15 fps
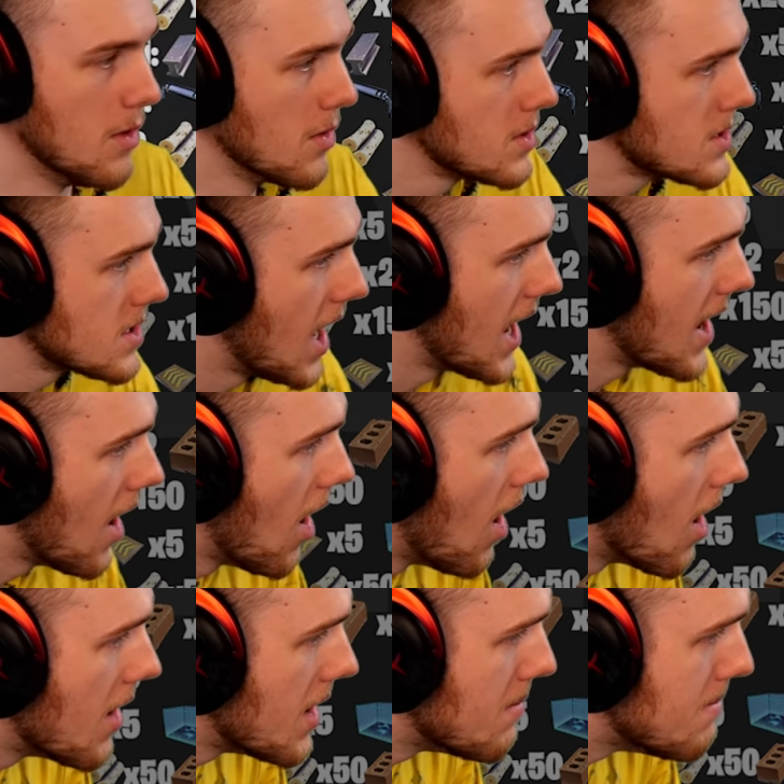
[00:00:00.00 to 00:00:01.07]
looks kind of
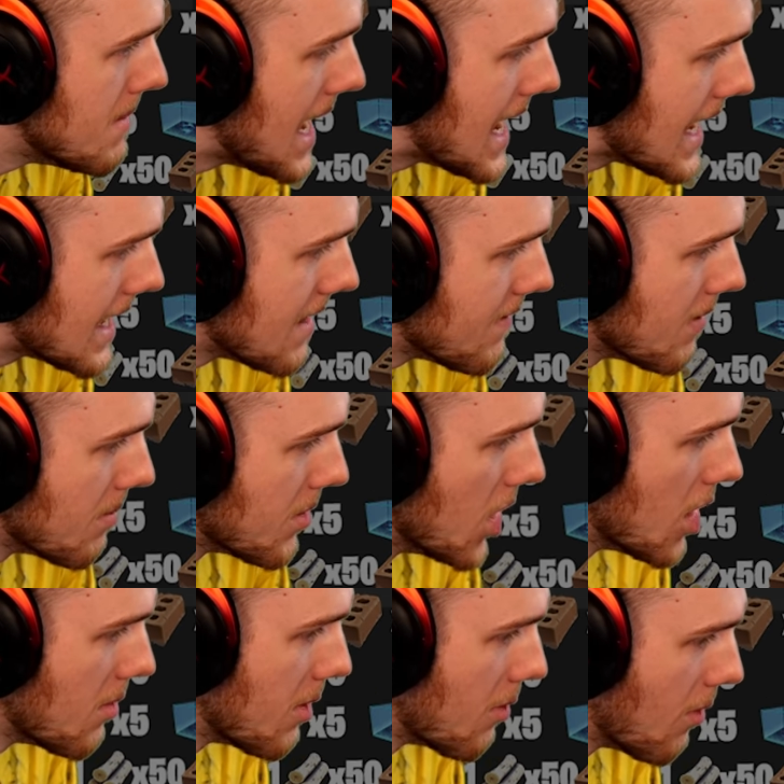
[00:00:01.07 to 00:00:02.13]
hard to make if I'm
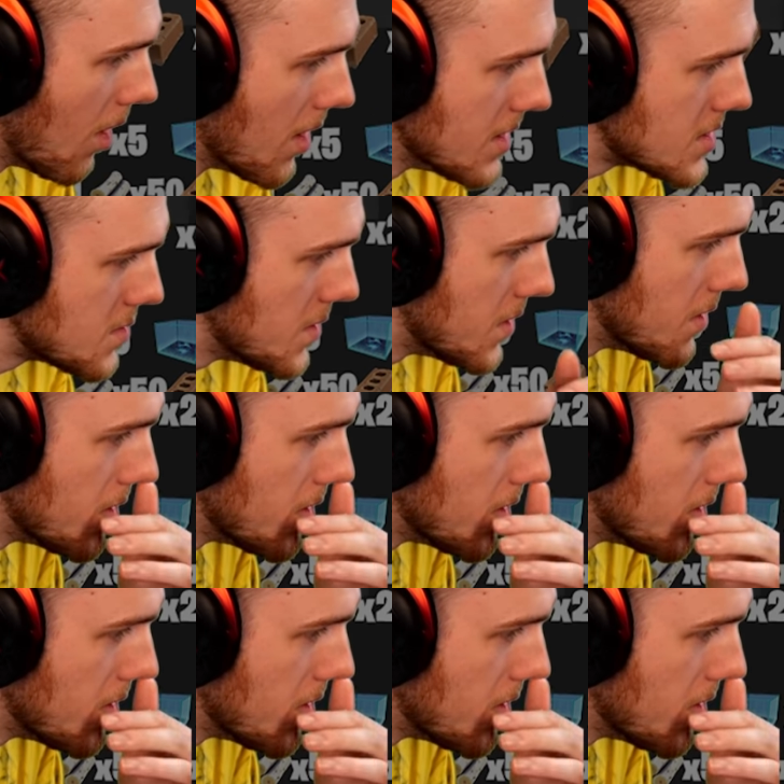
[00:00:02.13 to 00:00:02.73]
going to be honest with